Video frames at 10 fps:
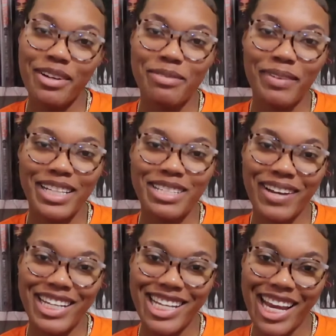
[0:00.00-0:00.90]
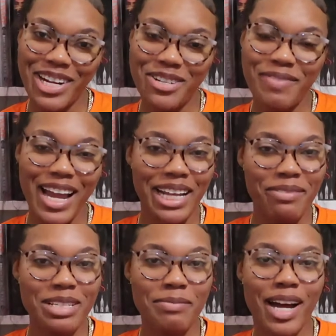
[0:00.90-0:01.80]
welcome back to my channel. My
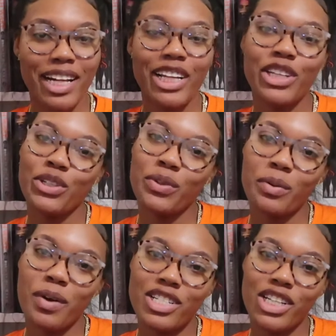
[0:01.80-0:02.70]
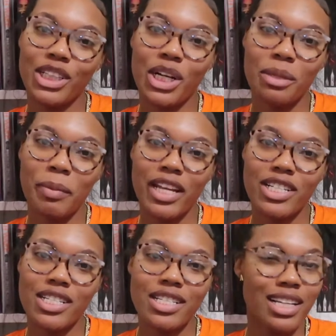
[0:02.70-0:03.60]
name is Amani and you are watching Along the
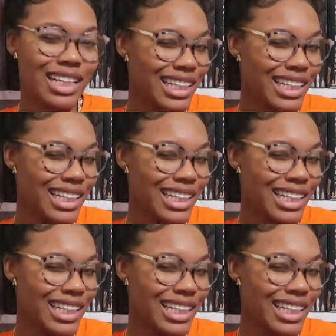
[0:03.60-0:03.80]
Pages.